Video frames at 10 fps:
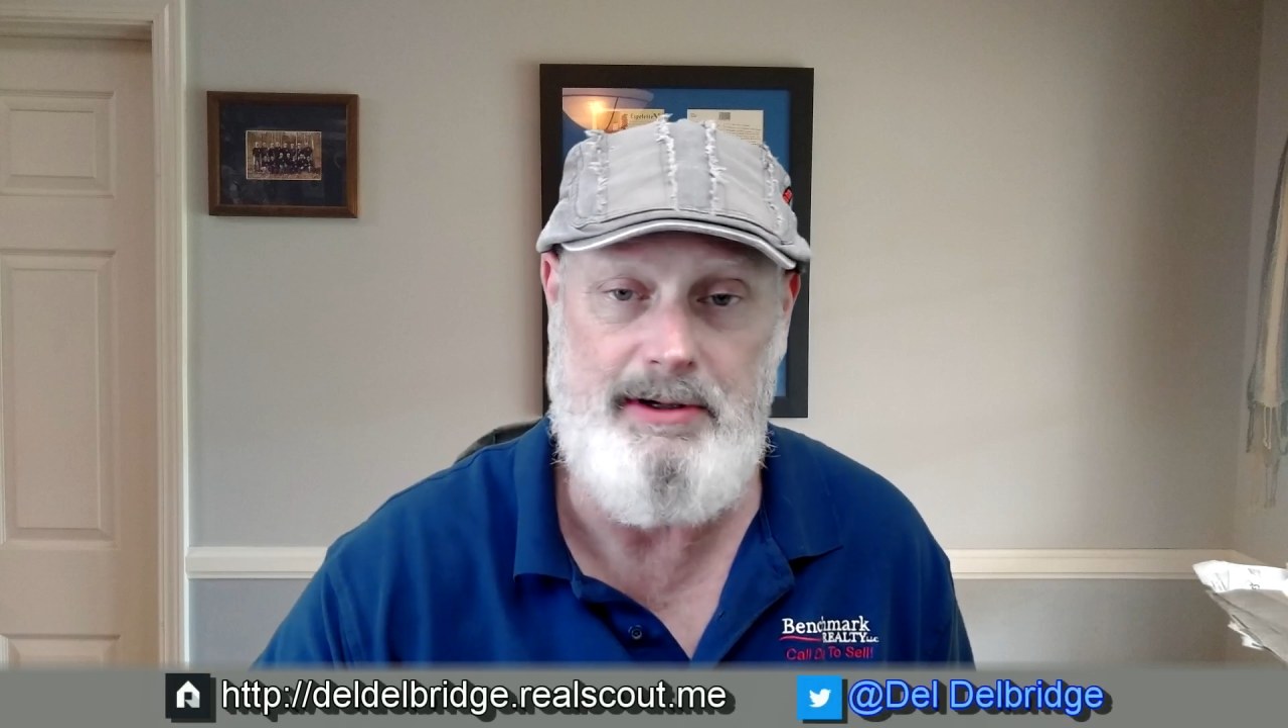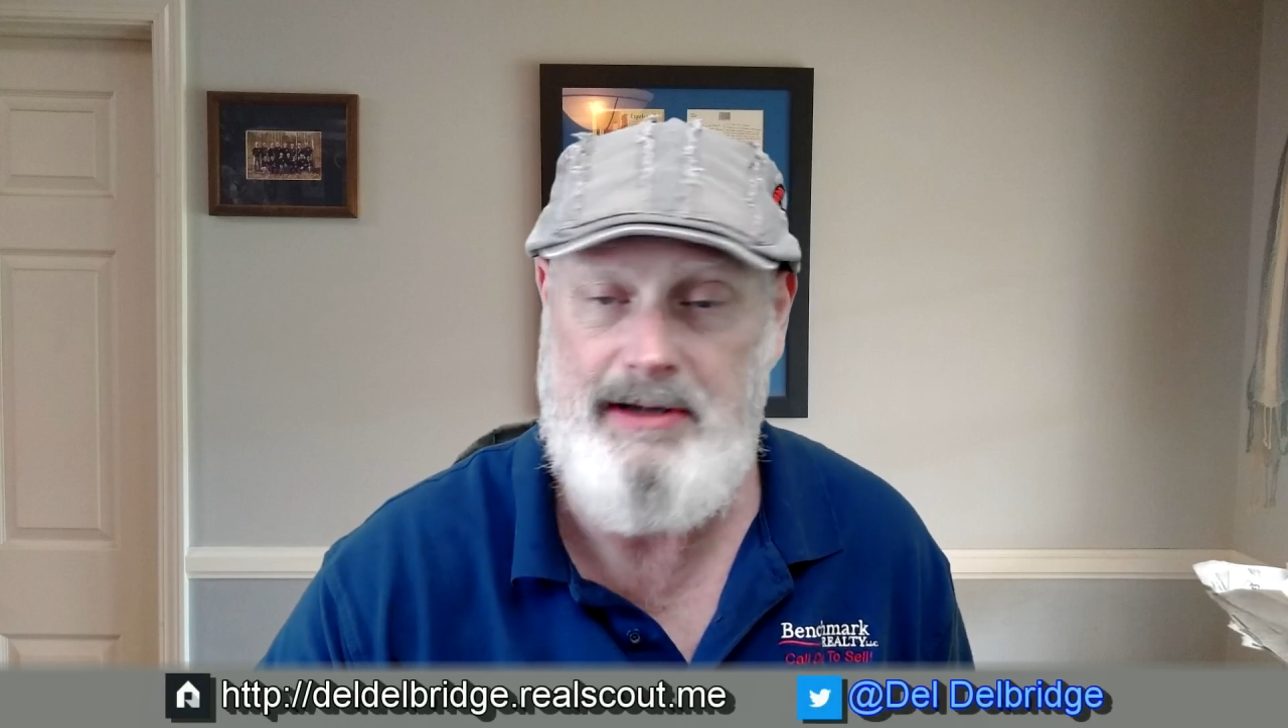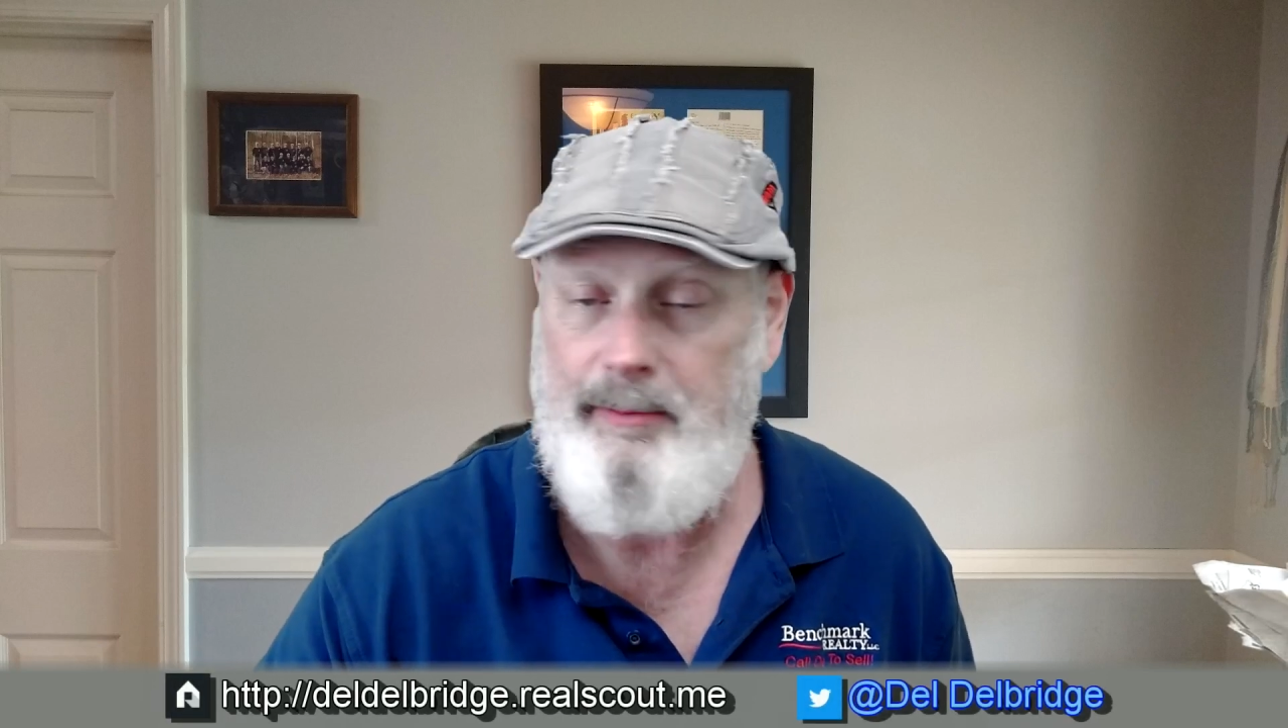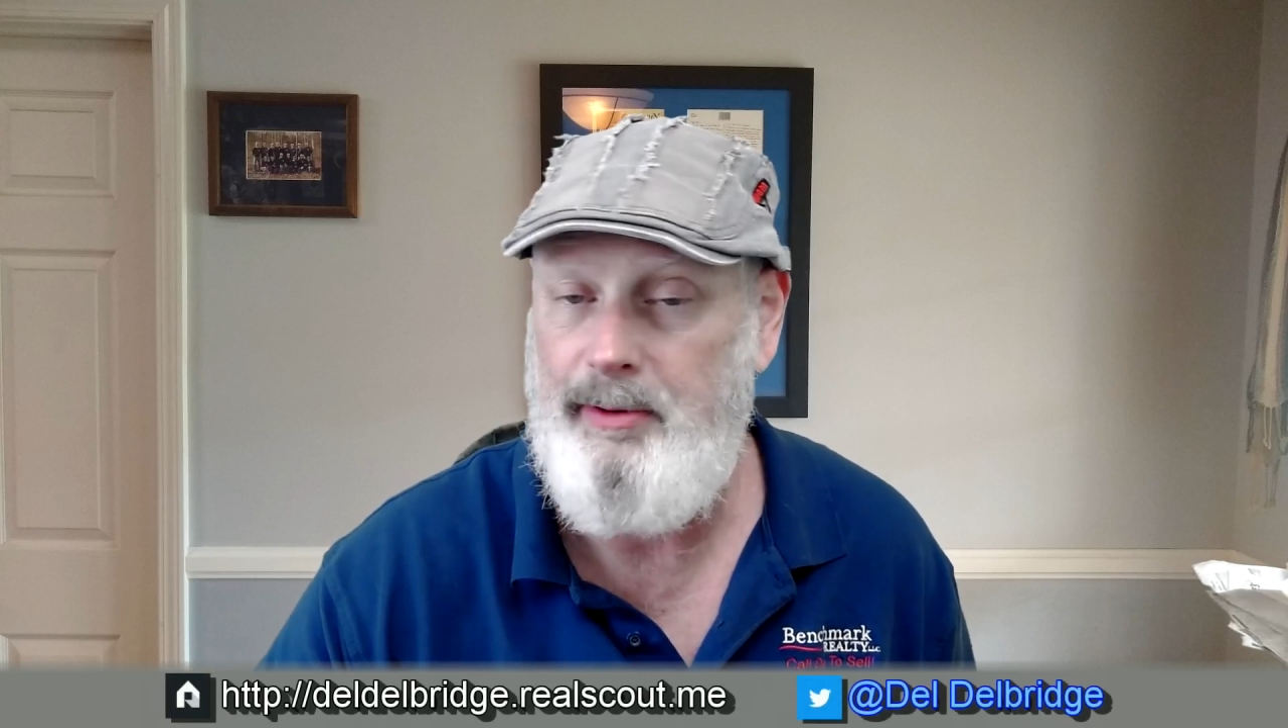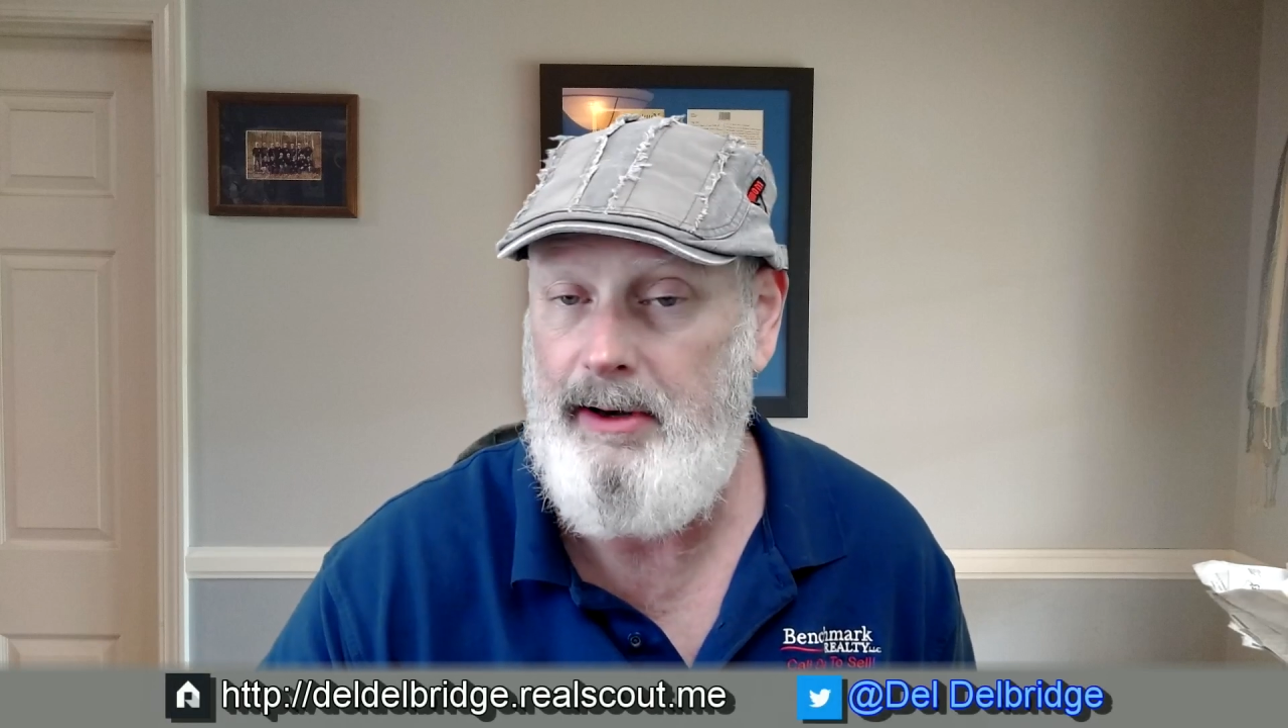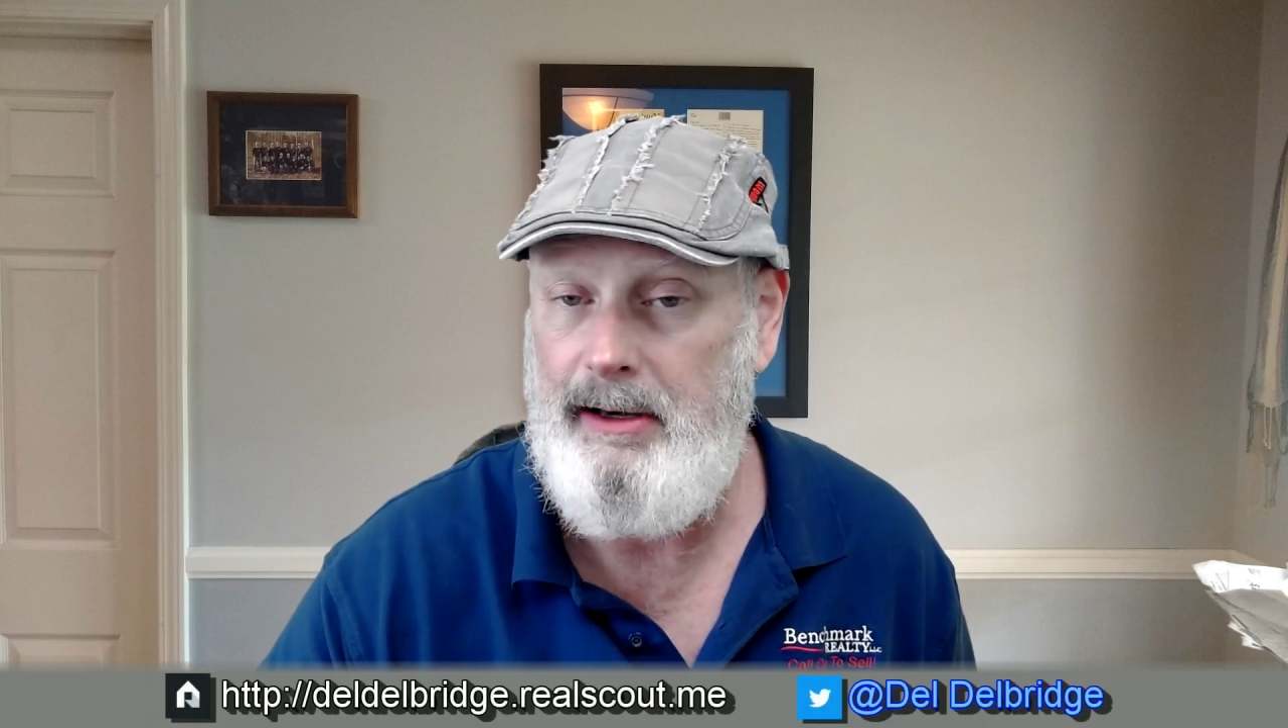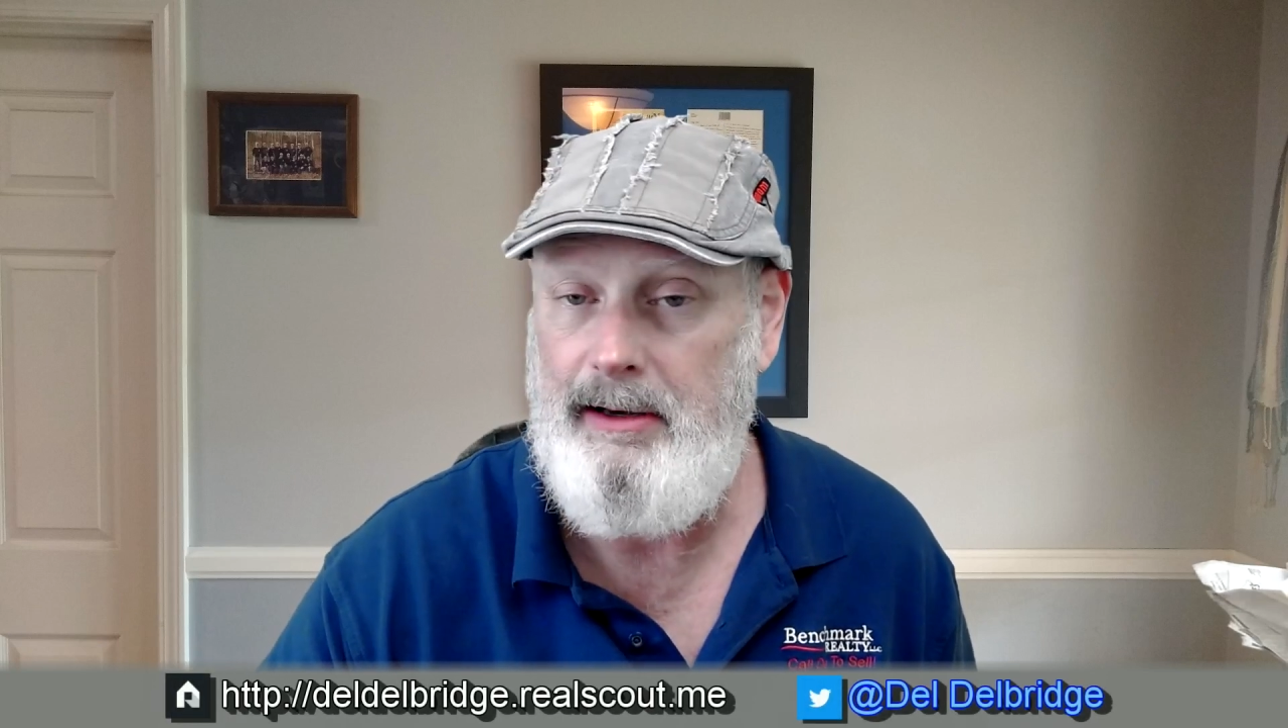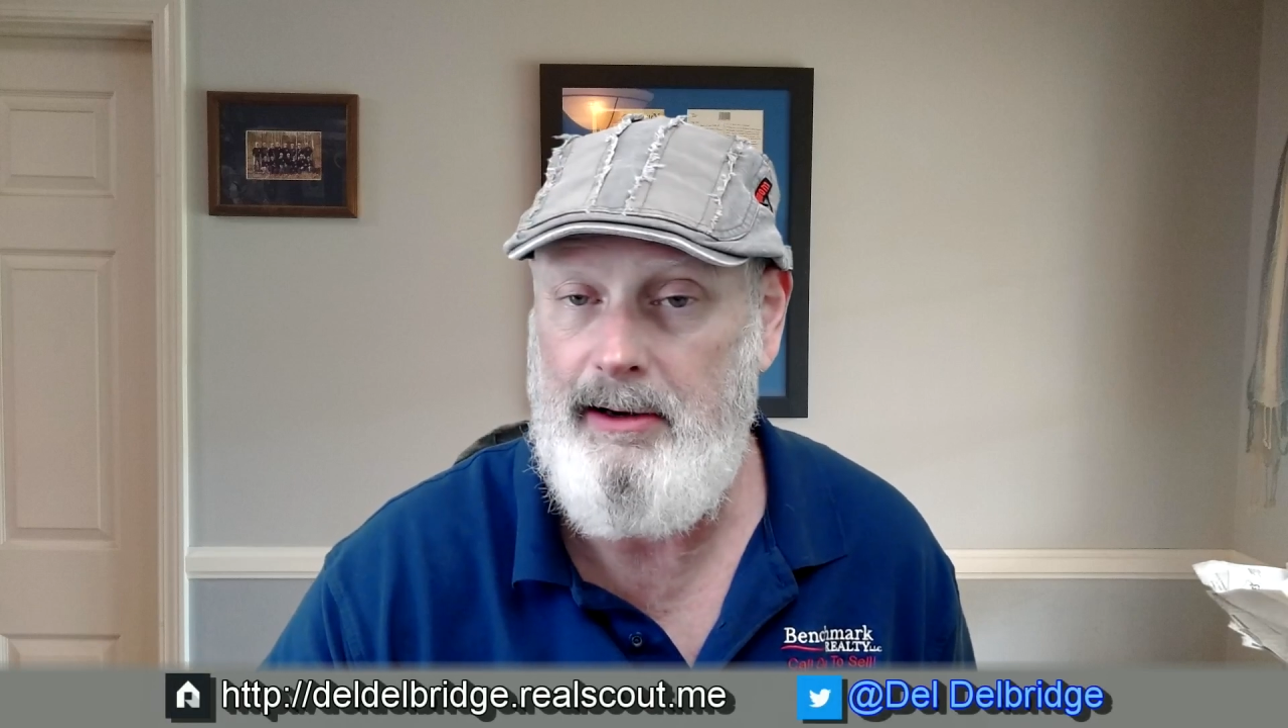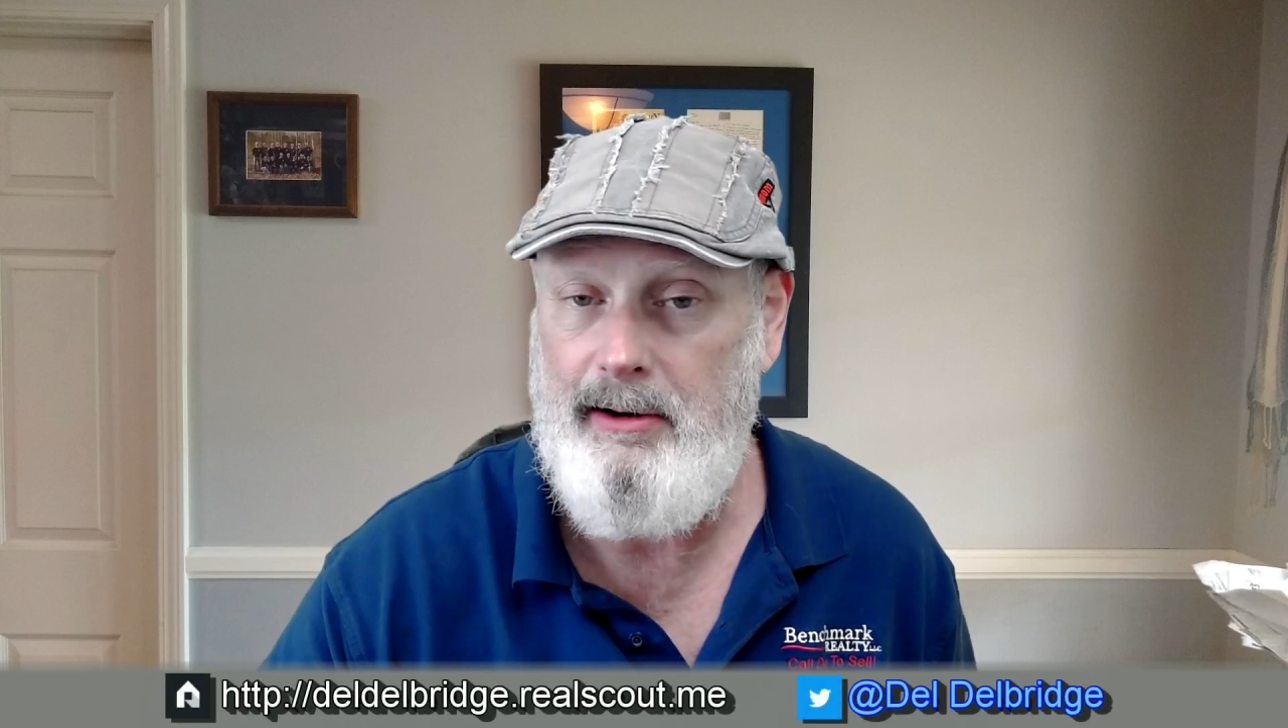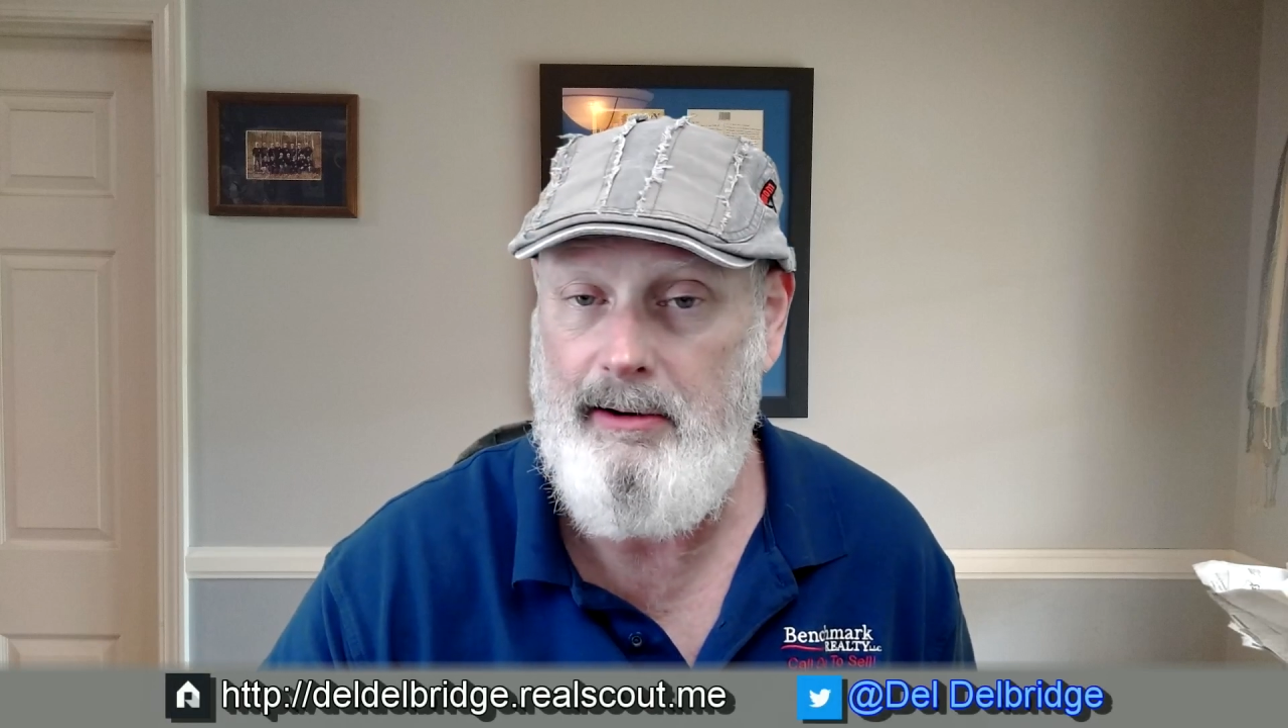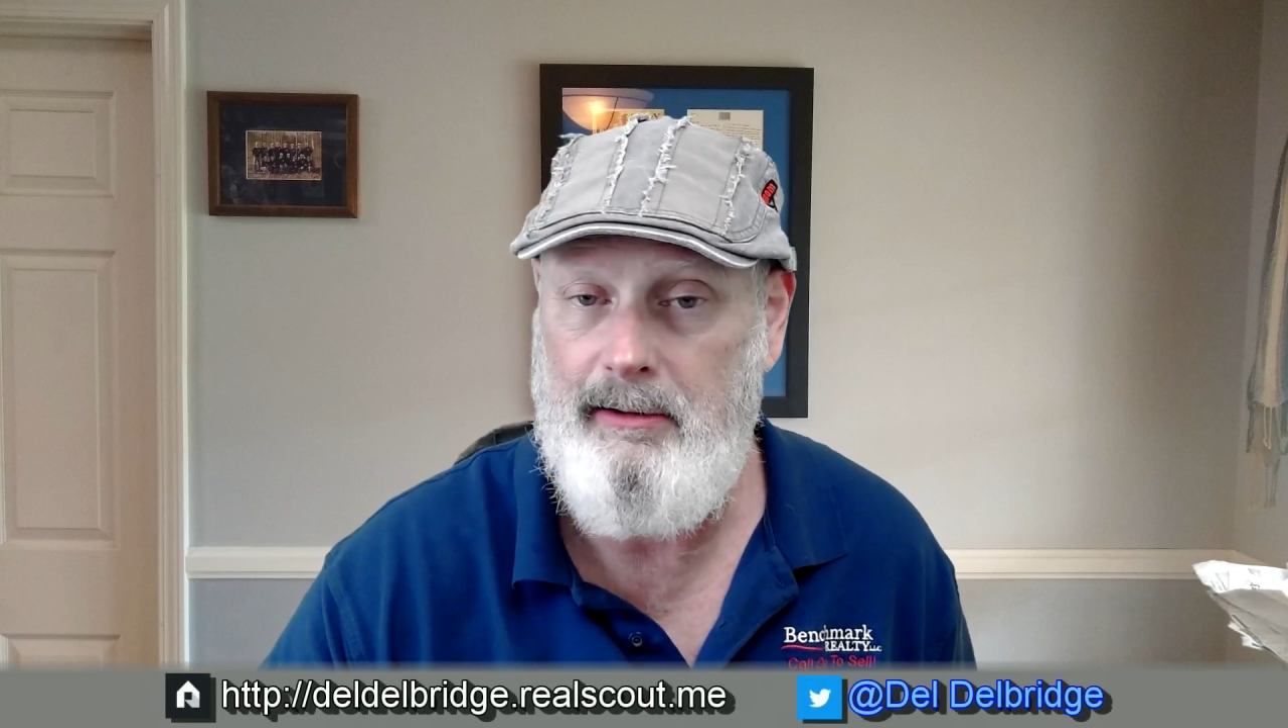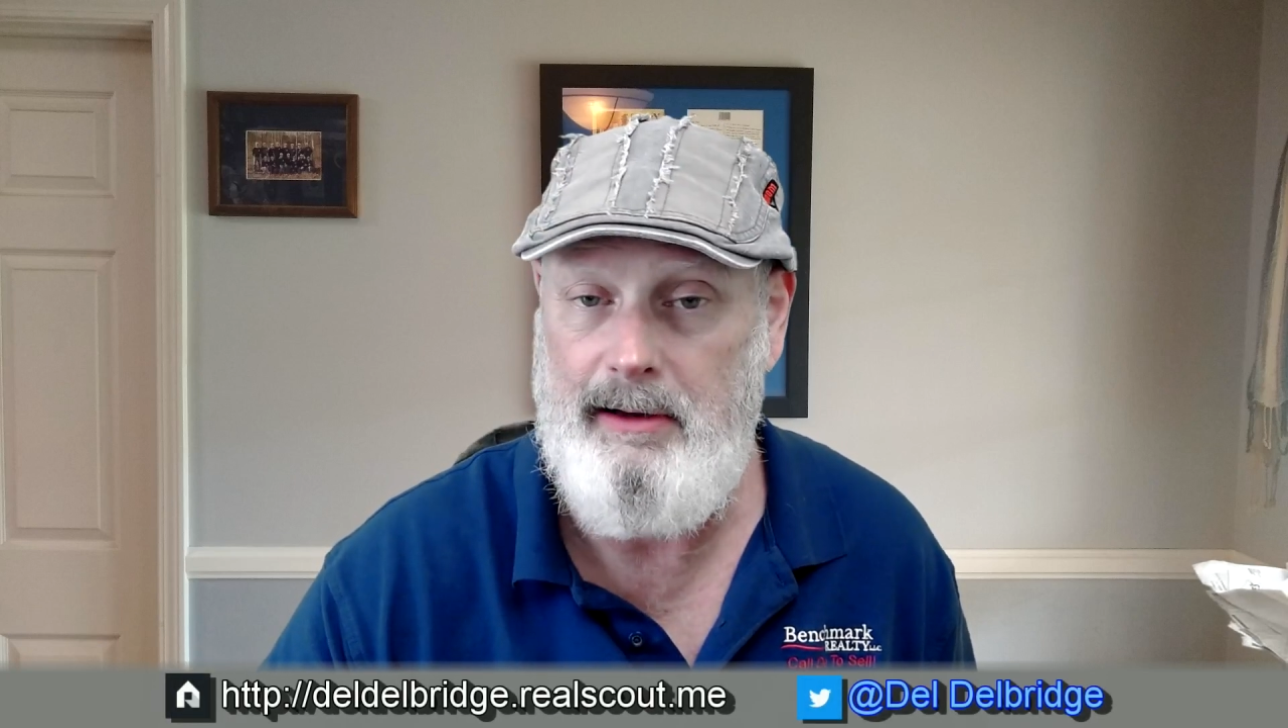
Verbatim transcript: something in here,